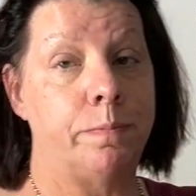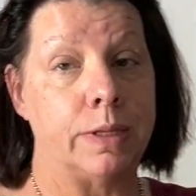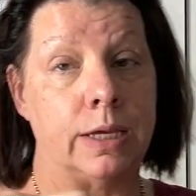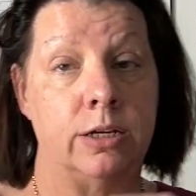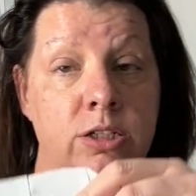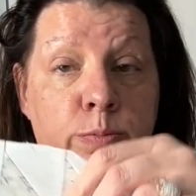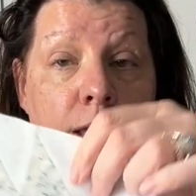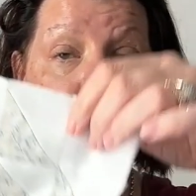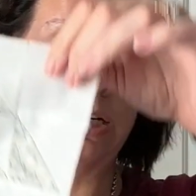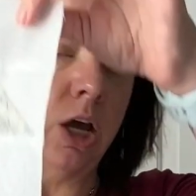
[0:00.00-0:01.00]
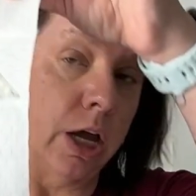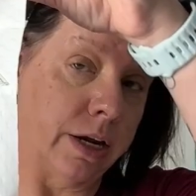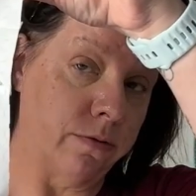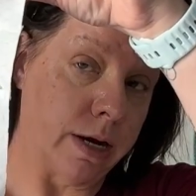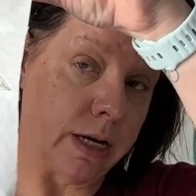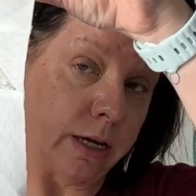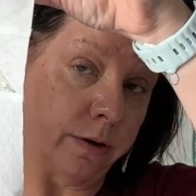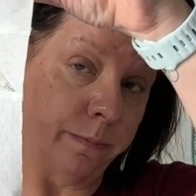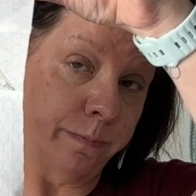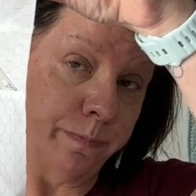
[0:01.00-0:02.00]
Here's block 9 right
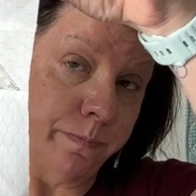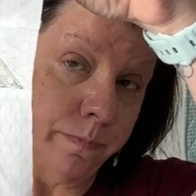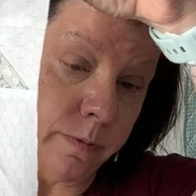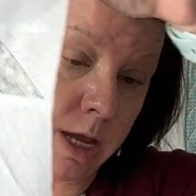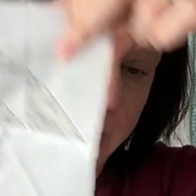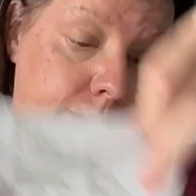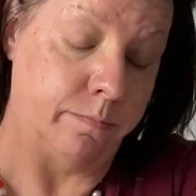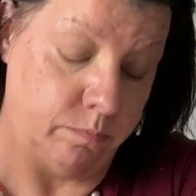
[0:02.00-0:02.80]
here. 9.